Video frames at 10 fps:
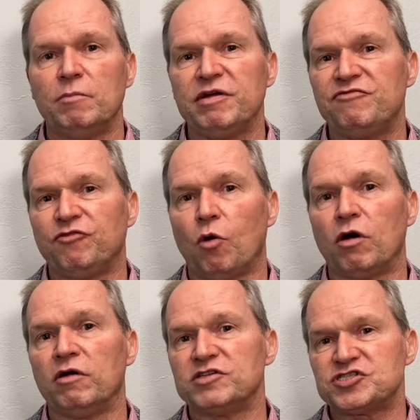
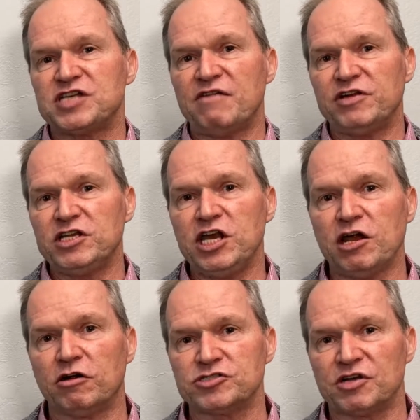before seven
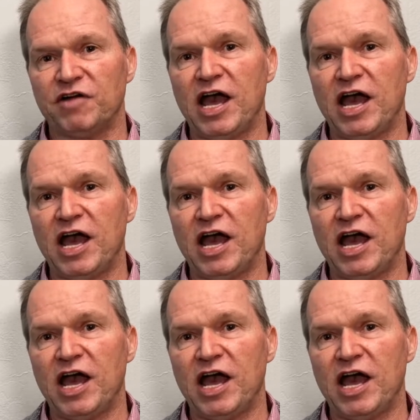years of